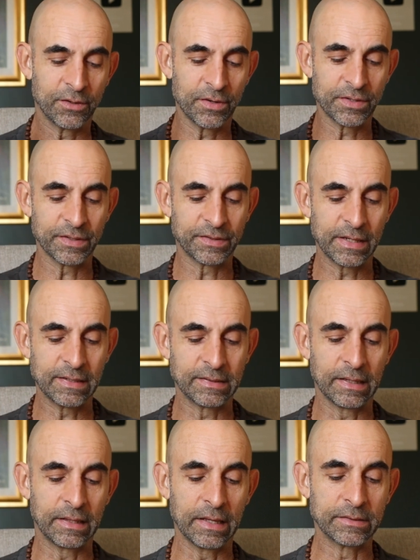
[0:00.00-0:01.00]
Krishna says
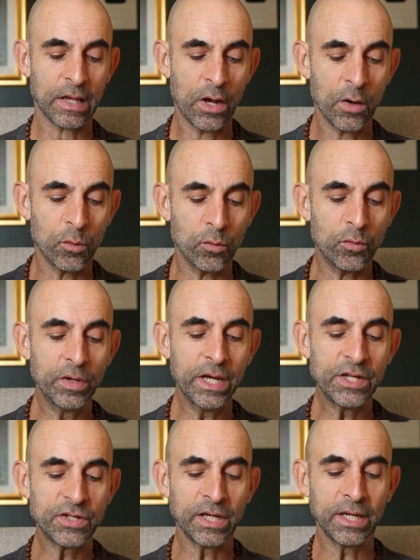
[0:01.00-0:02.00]
like this,
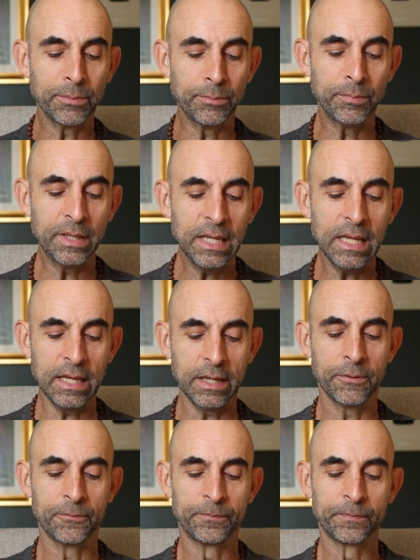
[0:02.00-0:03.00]
reaching
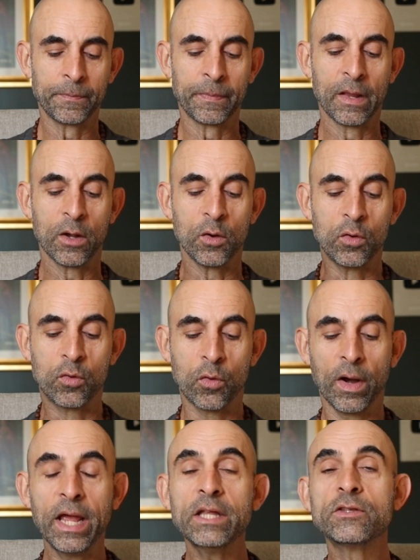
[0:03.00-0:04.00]
me,
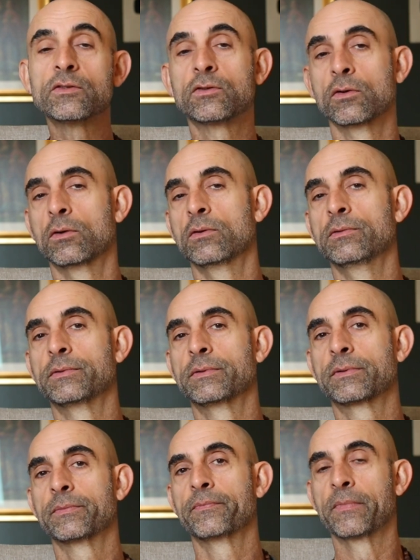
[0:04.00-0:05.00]
great
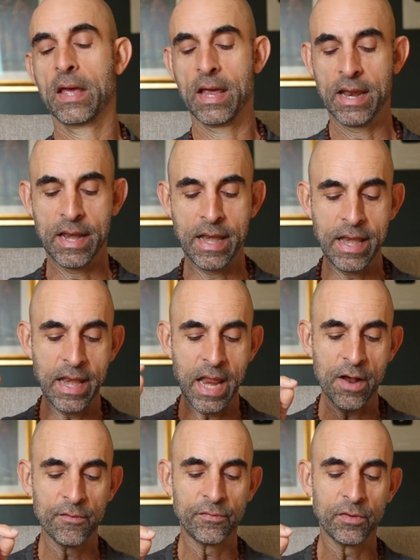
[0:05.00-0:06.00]
souls
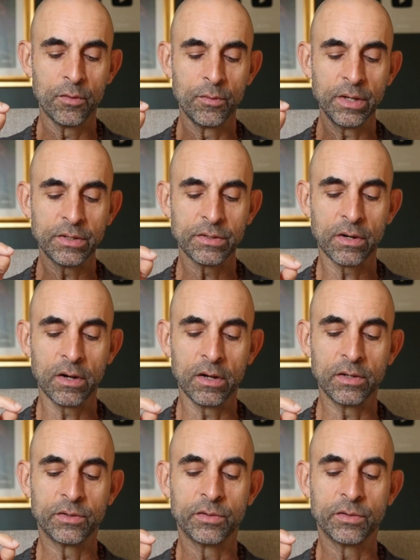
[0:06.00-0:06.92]
never return